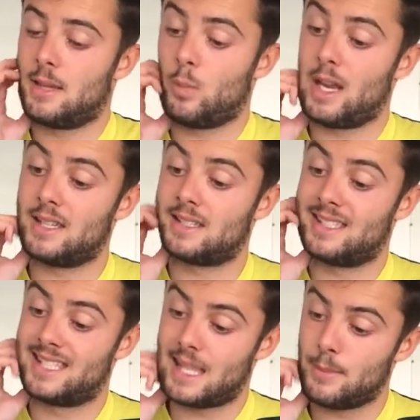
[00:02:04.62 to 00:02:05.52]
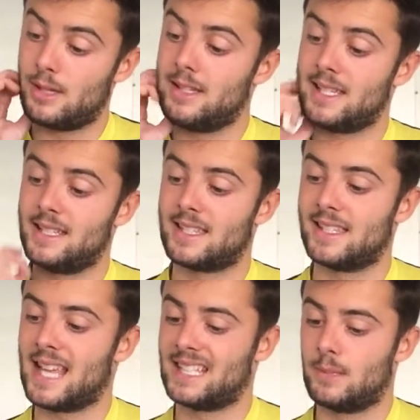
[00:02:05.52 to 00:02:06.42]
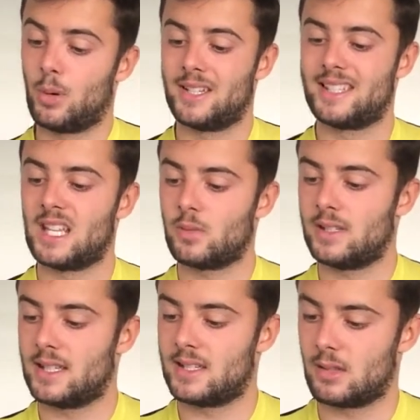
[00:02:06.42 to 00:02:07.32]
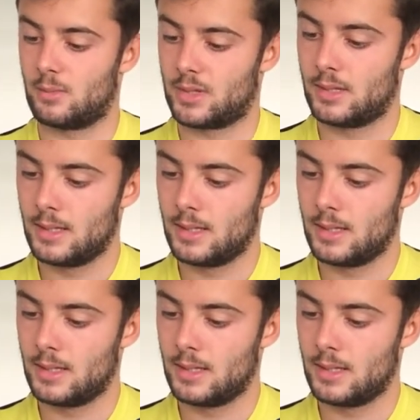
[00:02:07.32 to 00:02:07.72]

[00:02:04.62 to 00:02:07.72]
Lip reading: when a stimulus is detected by sensory systems.